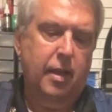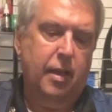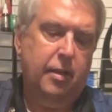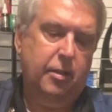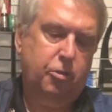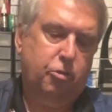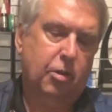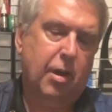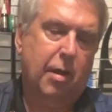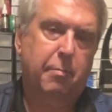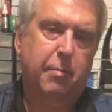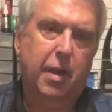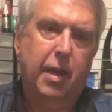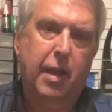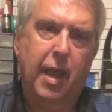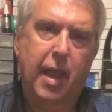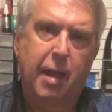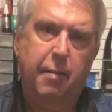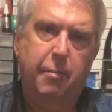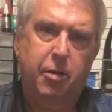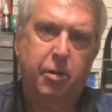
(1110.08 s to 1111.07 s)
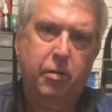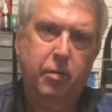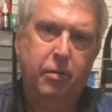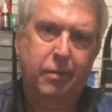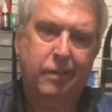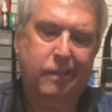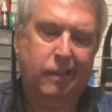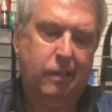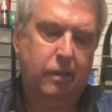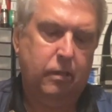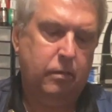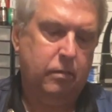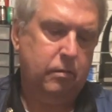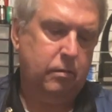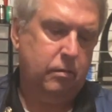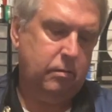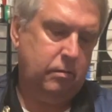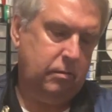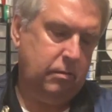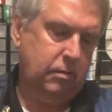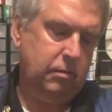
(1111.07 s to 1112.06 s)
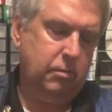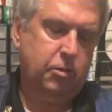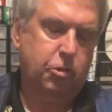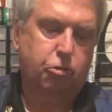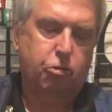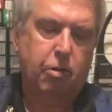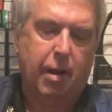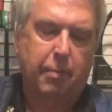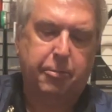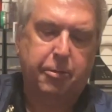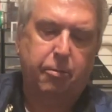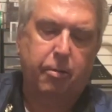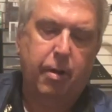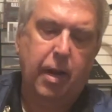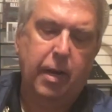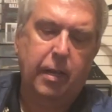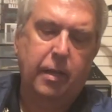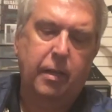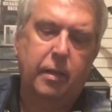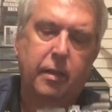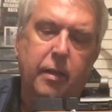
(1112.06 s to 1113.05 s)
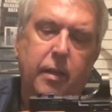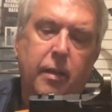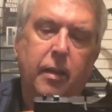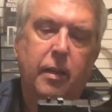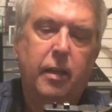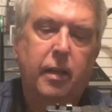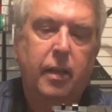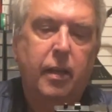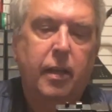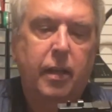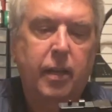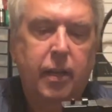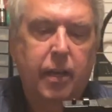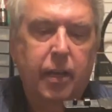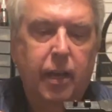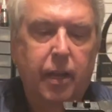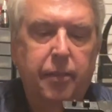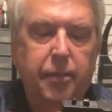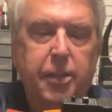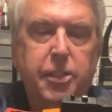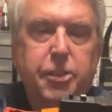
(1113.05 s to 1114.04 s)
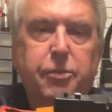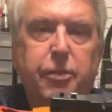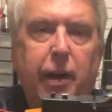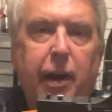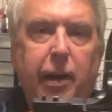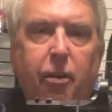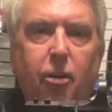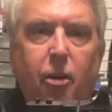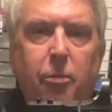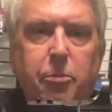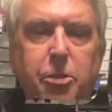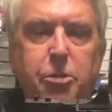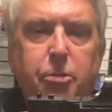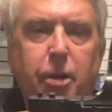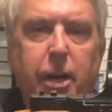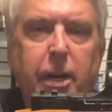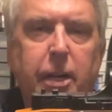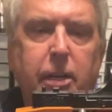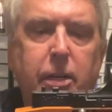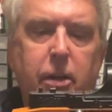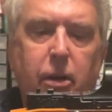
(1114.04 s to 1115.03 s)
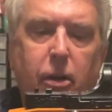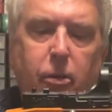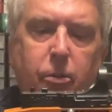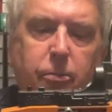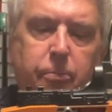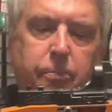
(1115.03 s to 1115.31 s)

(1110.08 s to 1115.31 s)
Drop my hammer. It's dropped already. And this firearm is ready to go.